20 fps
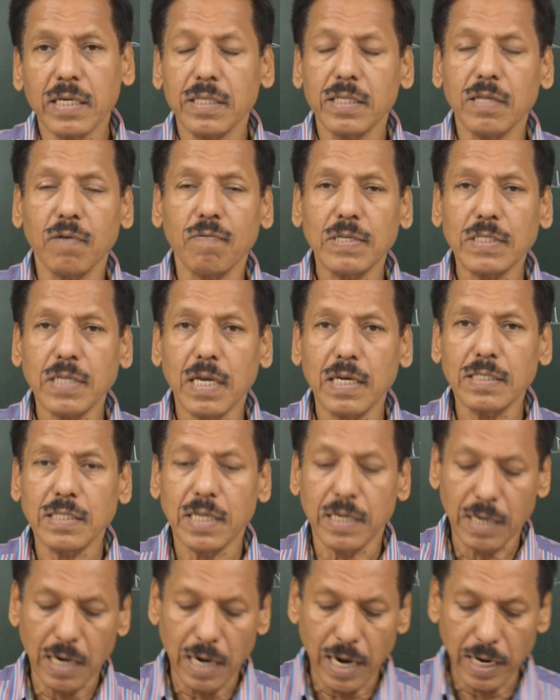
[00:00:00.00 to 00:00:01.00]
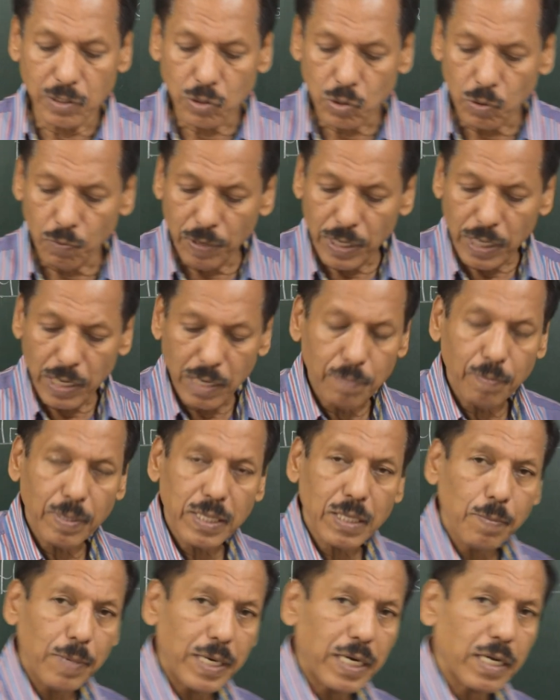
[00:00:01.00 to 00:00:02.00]
the vessel is inclined. So we can
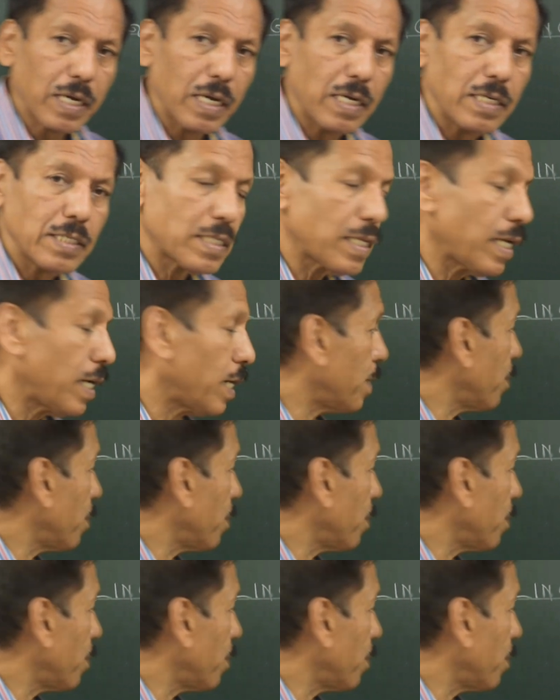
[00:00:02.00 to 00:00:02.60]
mathematically say